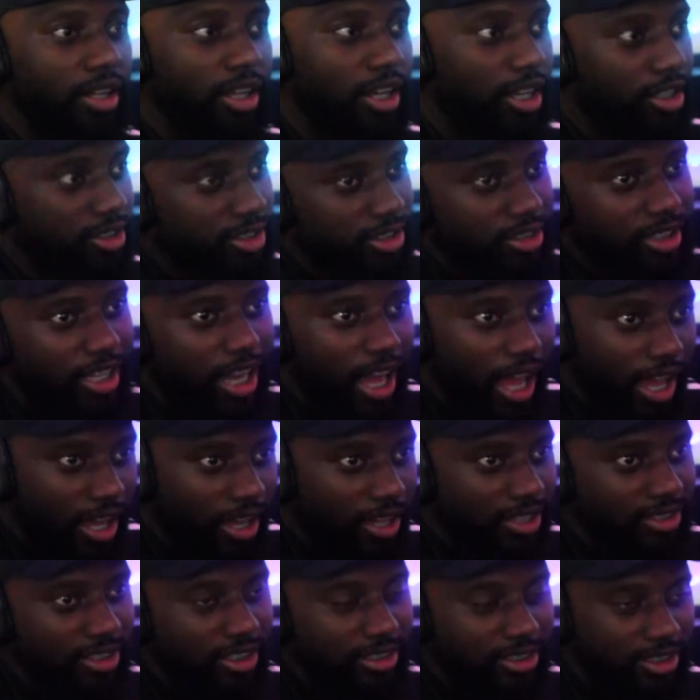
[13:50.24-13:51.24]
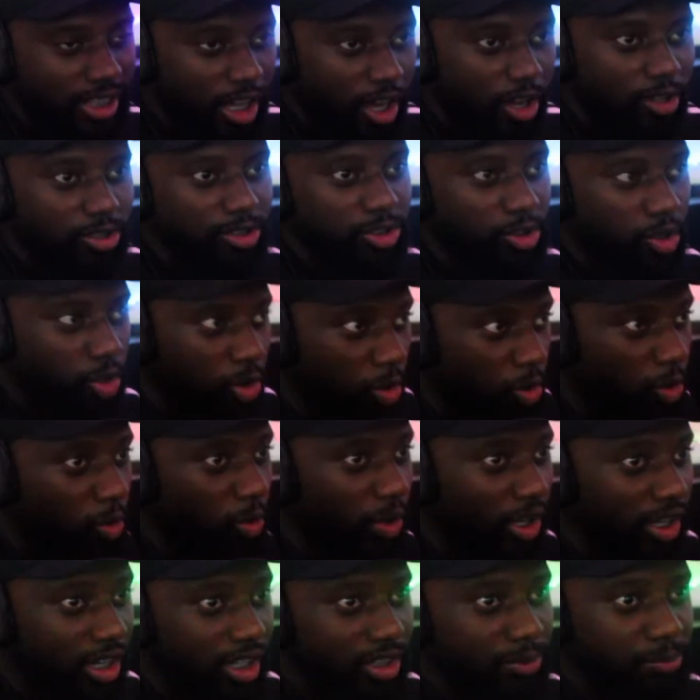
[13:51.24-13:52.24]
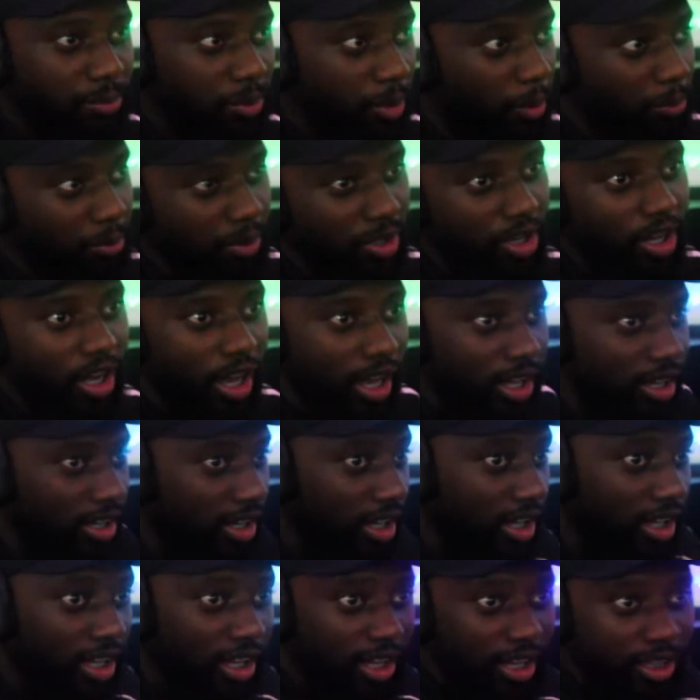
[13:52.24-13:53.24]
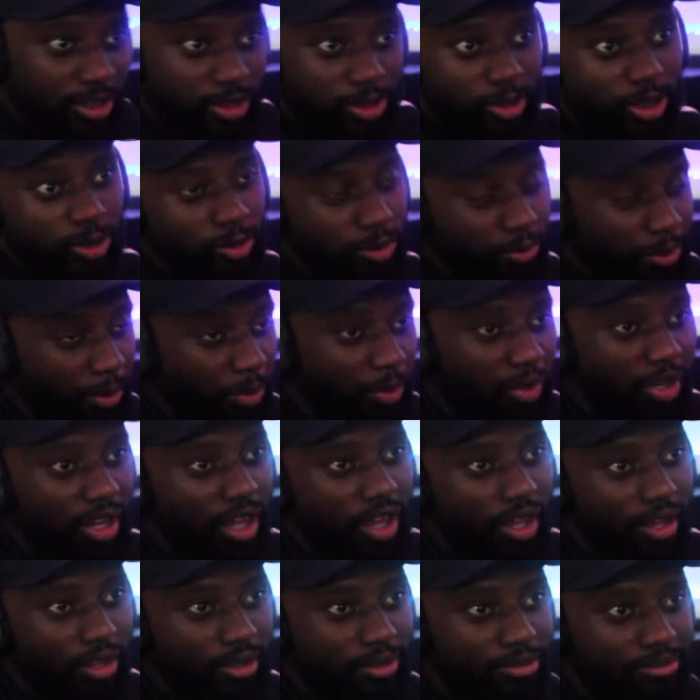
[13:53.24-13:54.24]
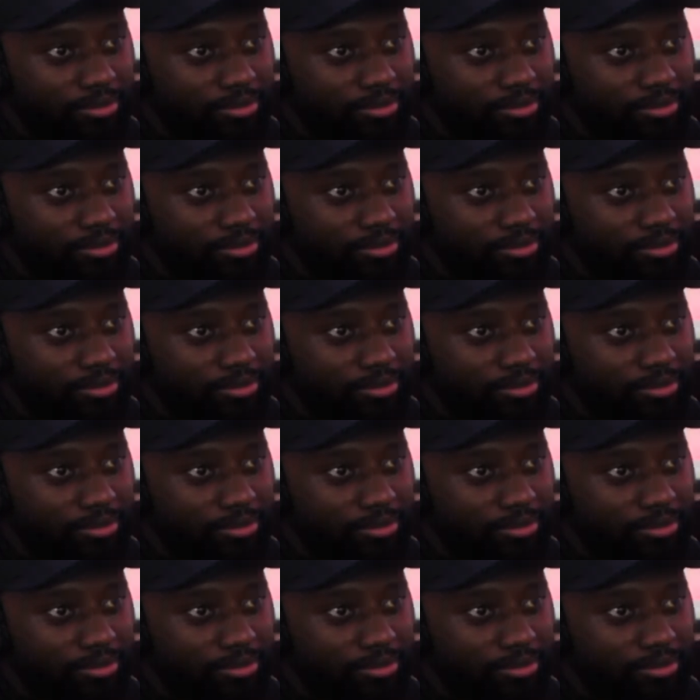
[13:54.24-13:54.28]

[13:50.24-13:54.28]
He's just lying because it sounds cool and it's popular and that's what people want to hear.